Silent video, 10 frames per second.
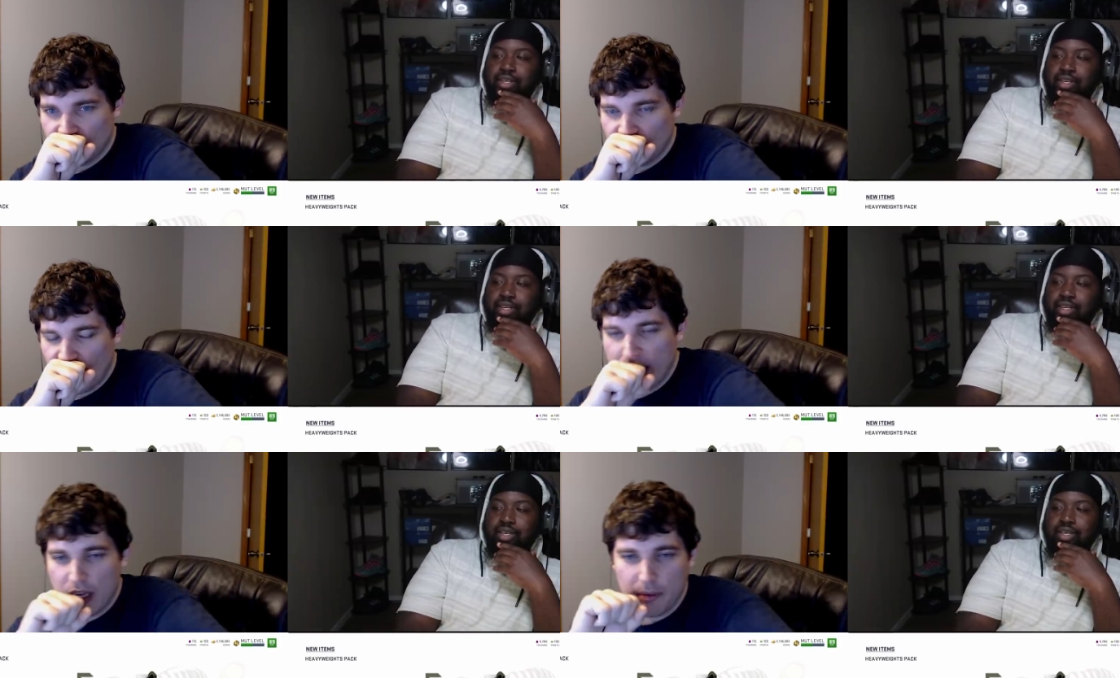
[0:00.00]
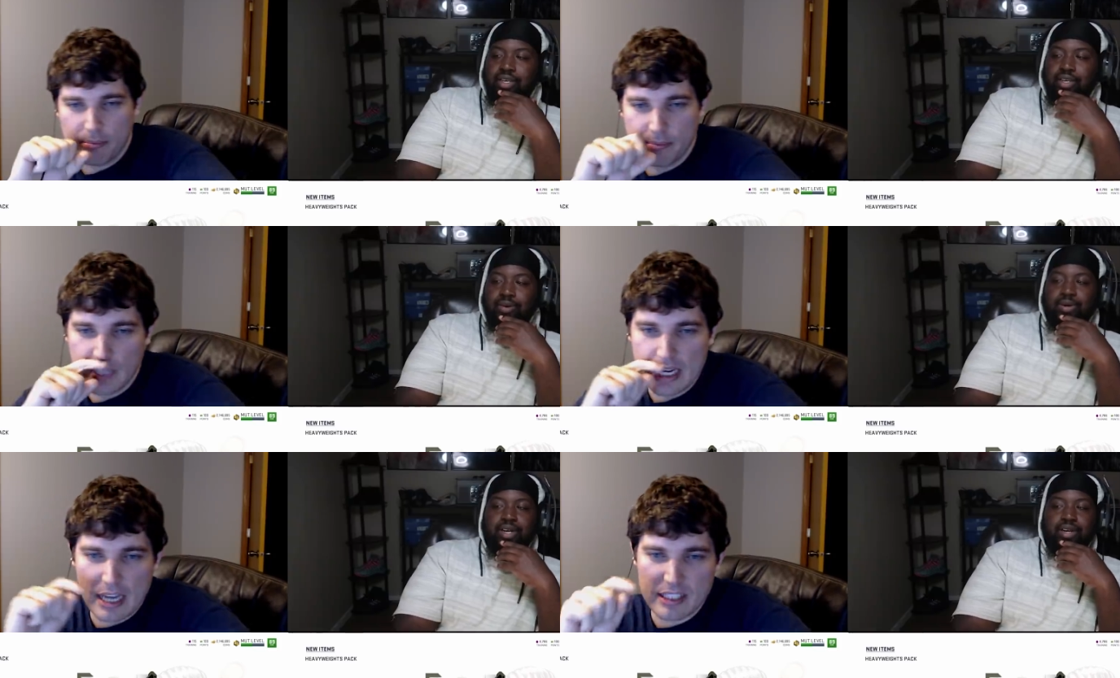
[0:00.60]
Speaker 1: I am.
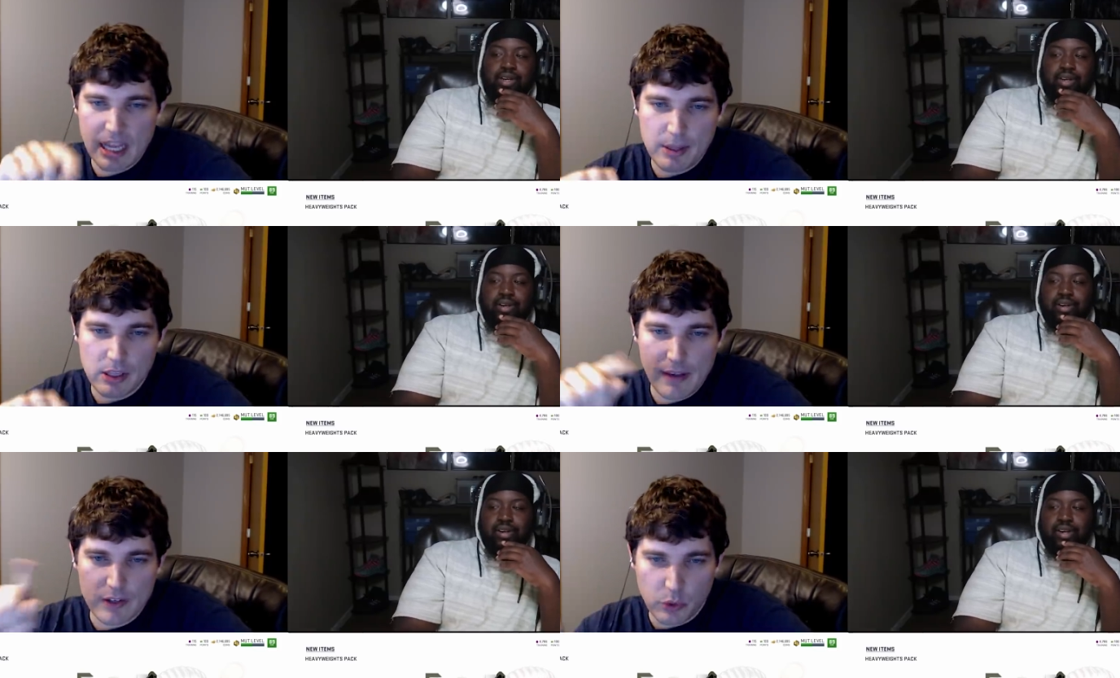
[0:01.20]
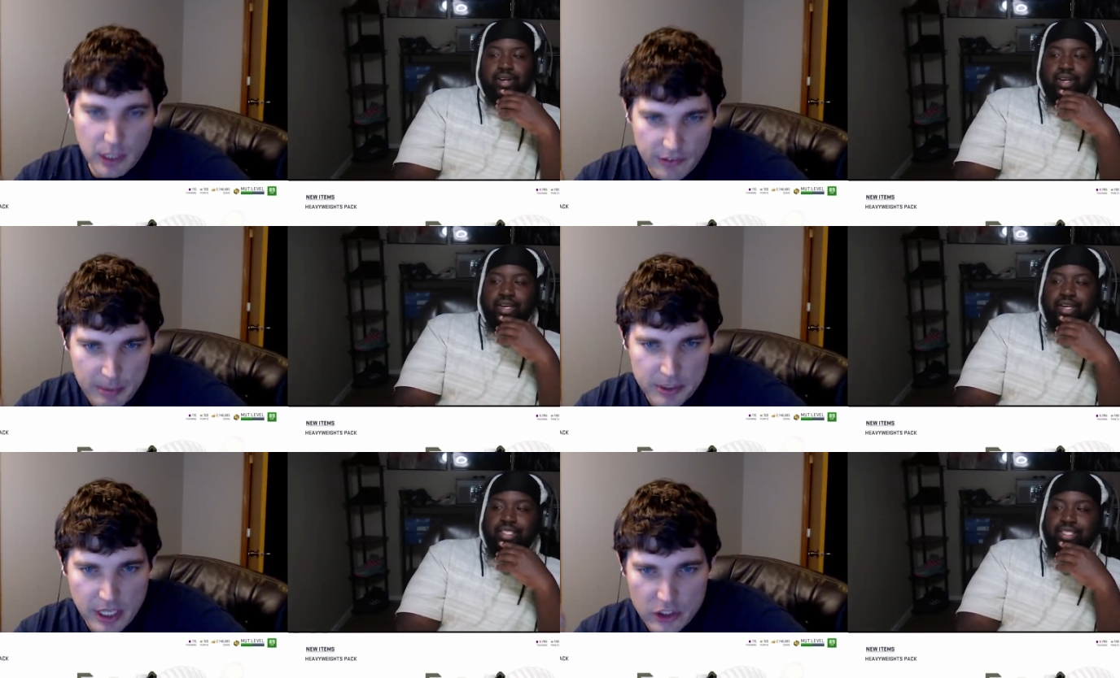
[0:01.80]
Then okay. next time I only have a
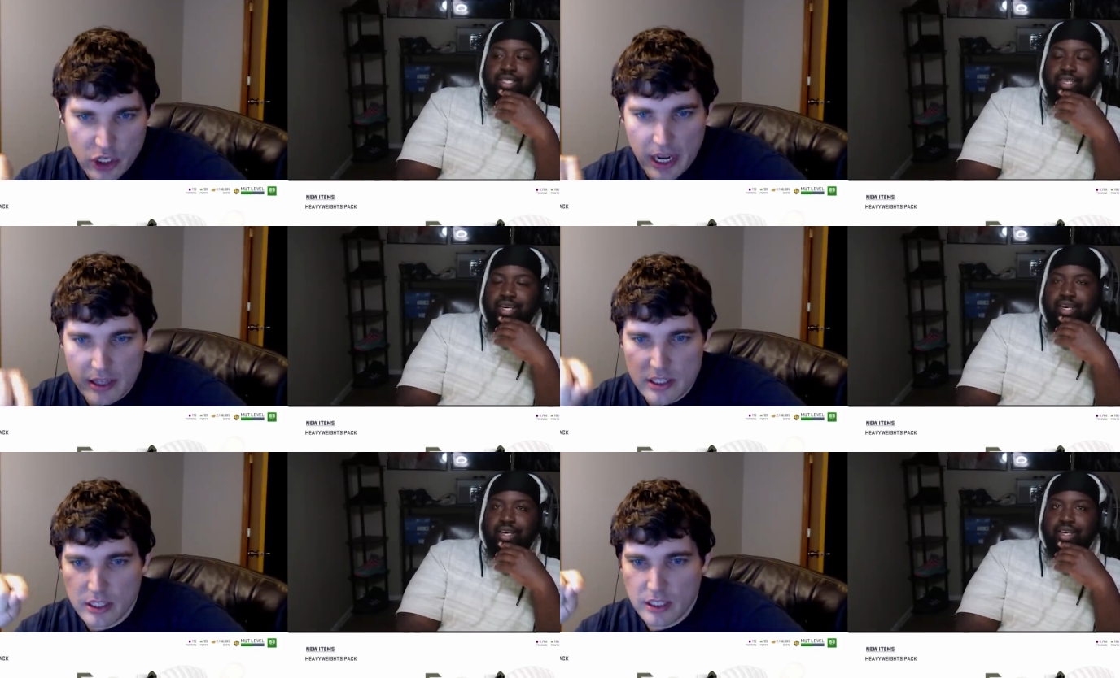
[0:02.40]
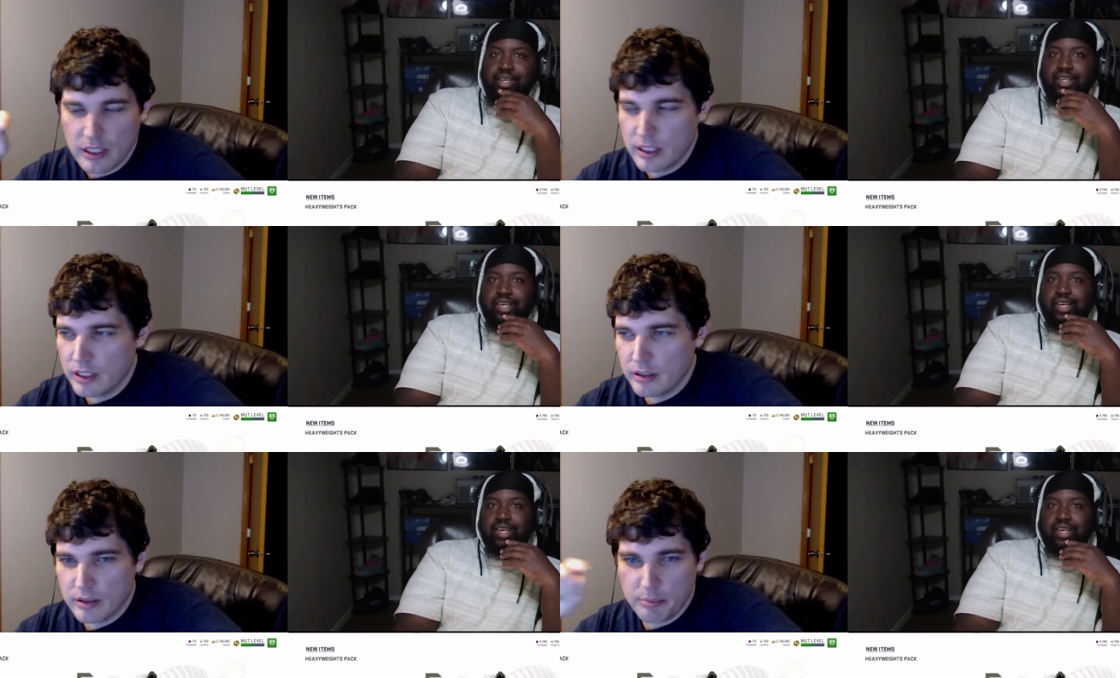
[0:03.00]
25% chance. Yeah,
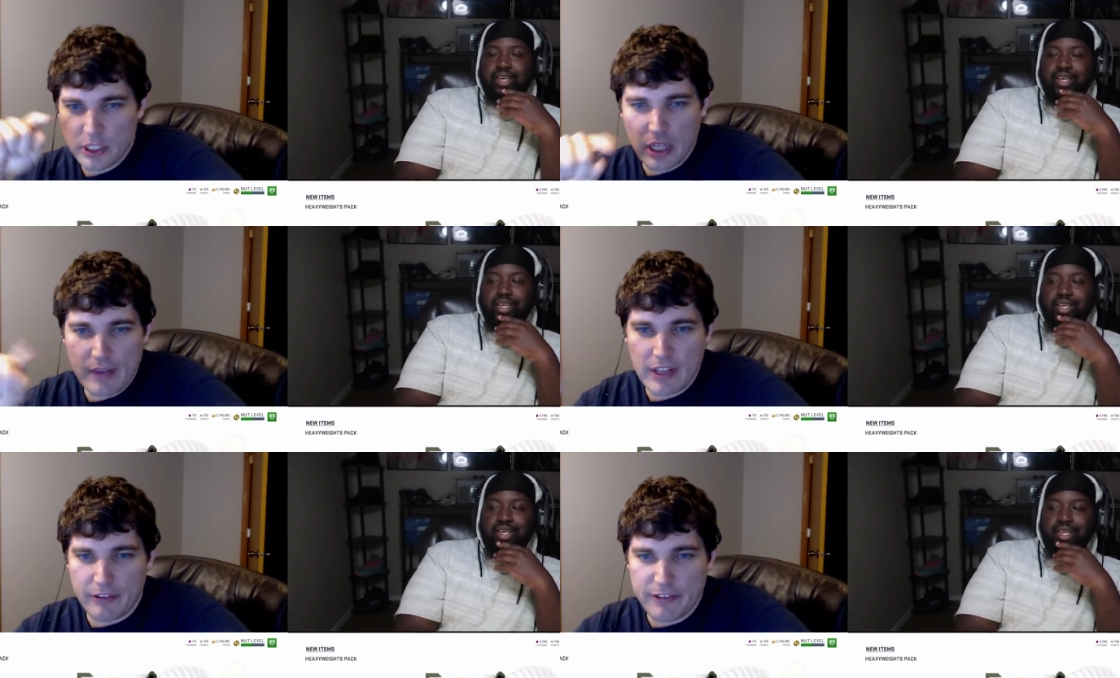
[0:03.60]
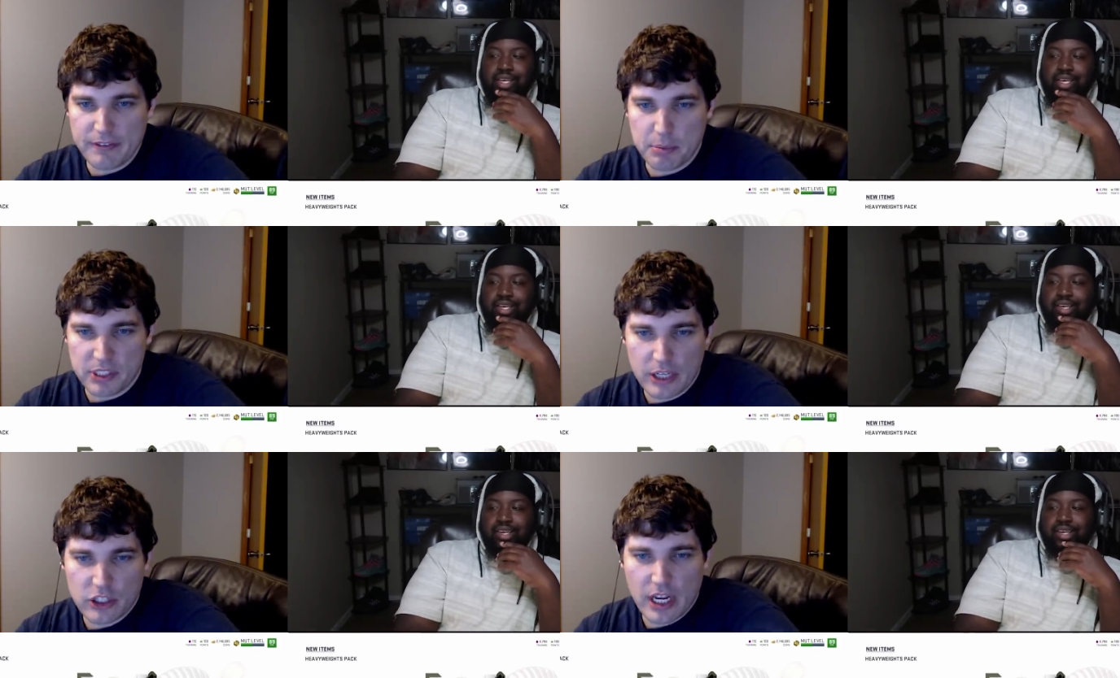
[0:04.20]
yeah. But you'll have like a
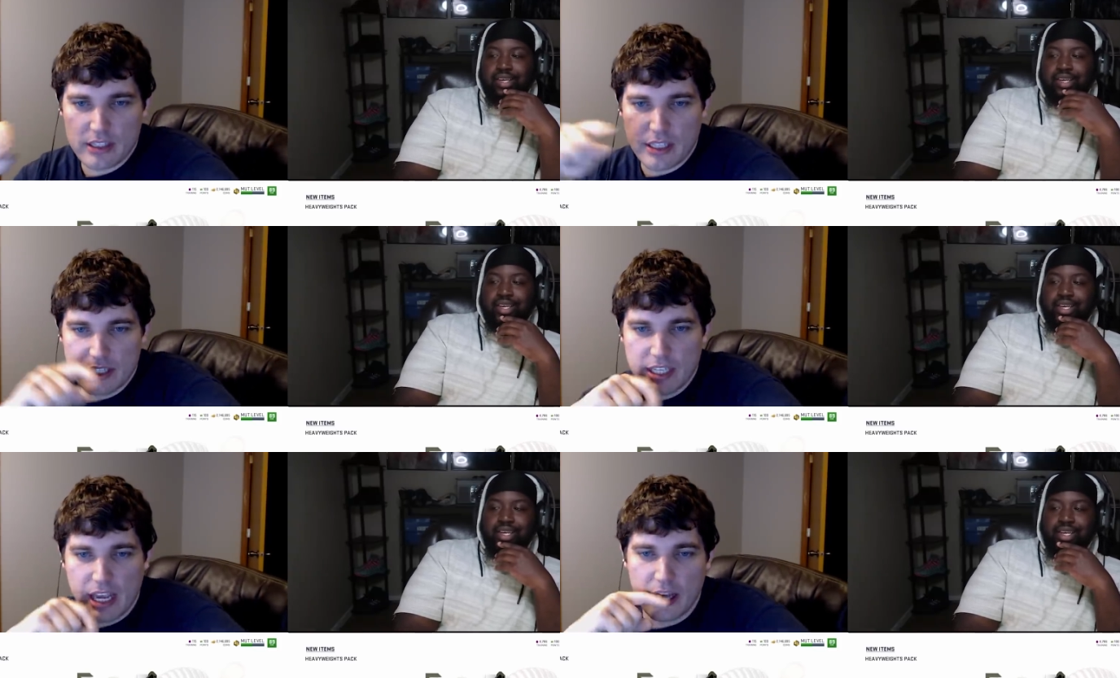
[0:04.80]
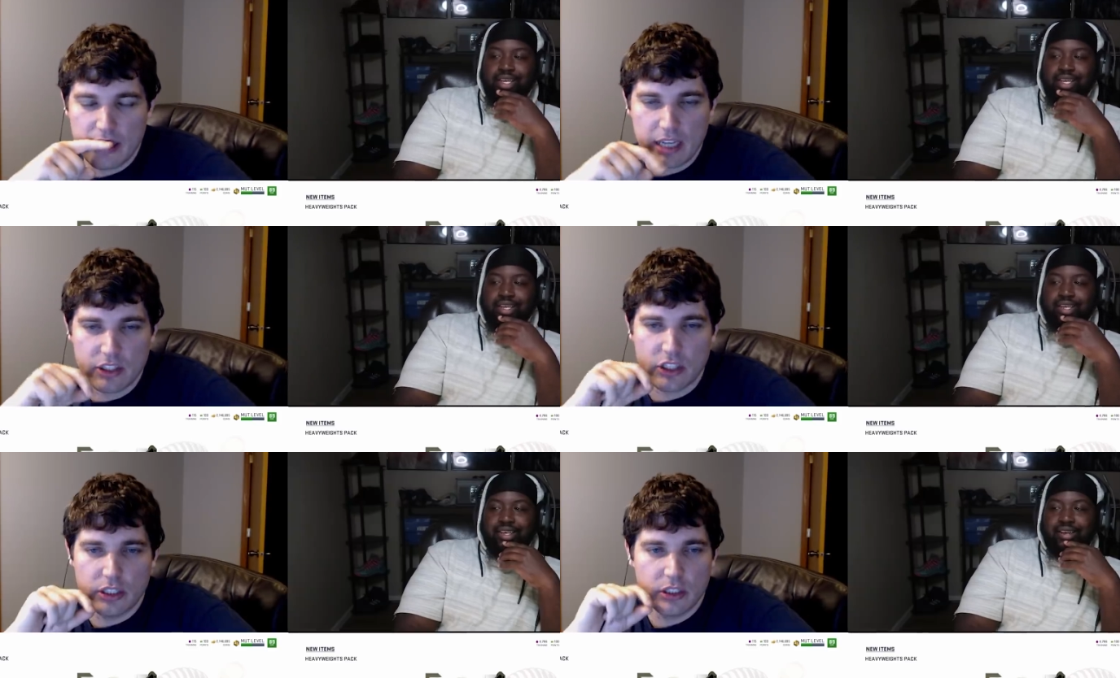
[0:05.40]
50% chance next ha-
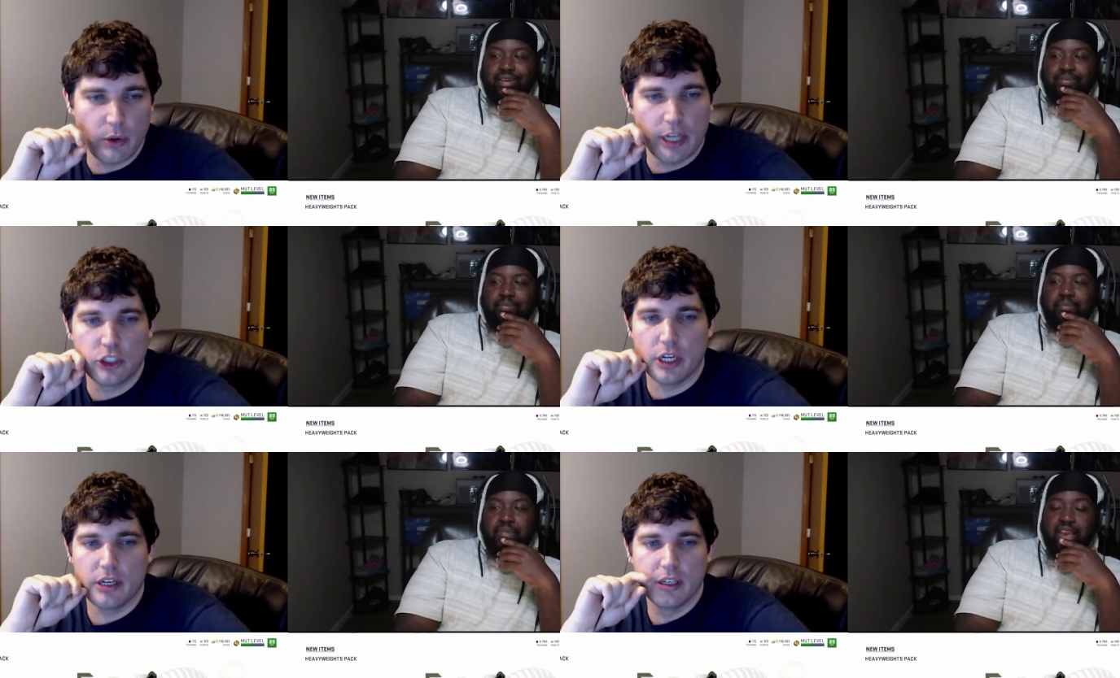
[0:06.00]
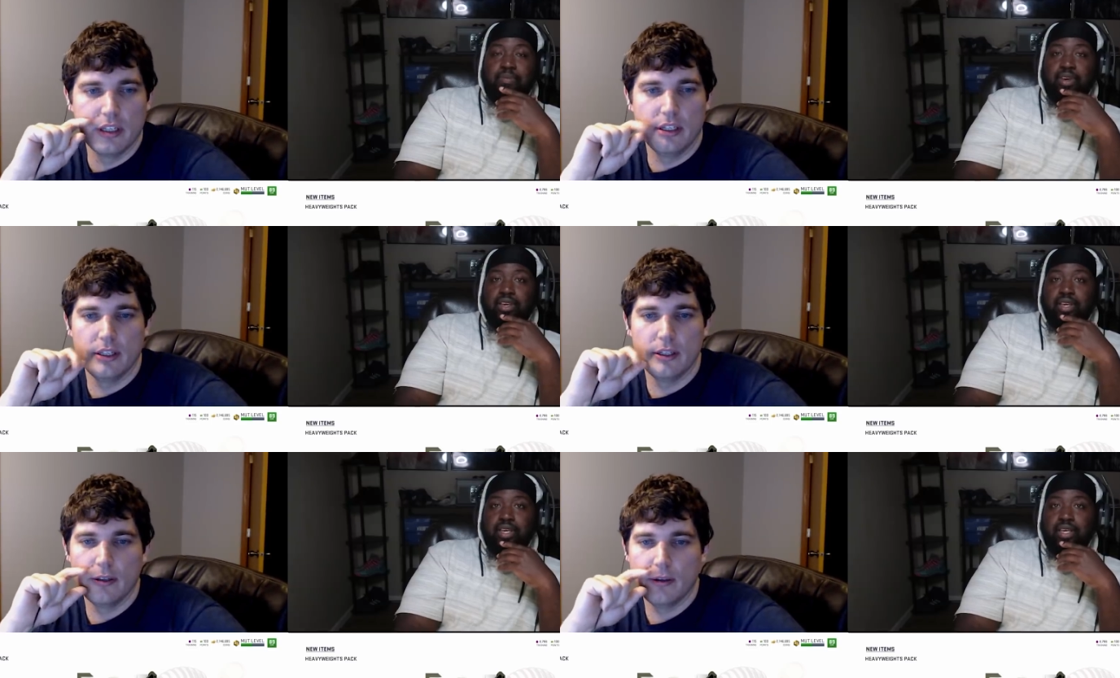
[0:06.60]
next question.
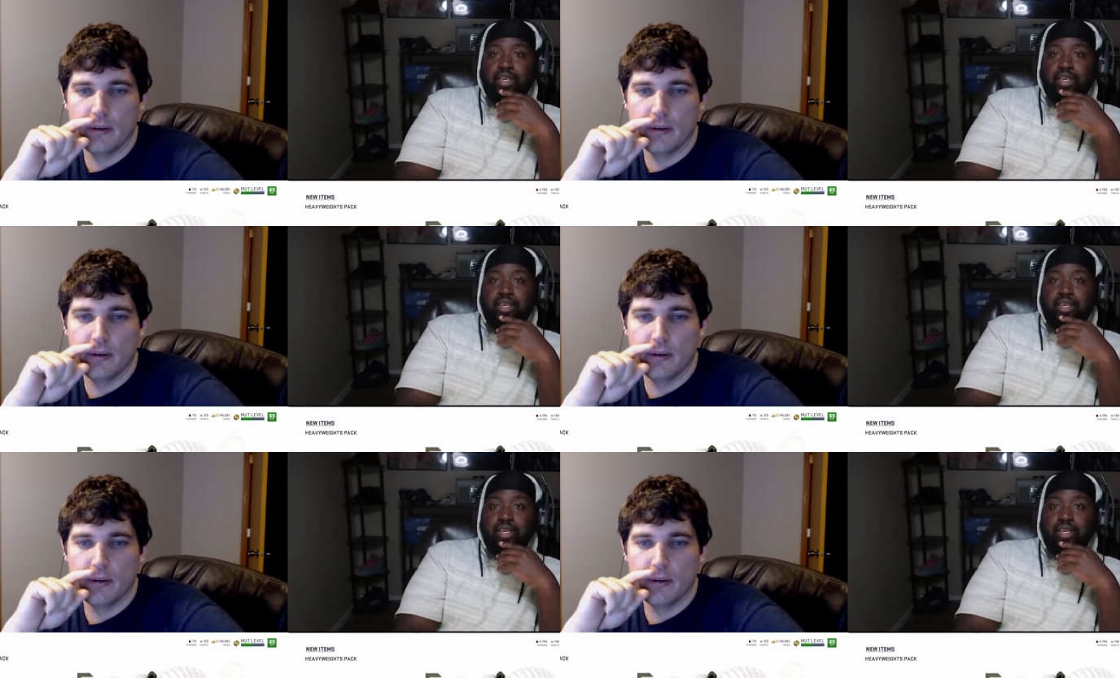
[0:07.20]
Maybe.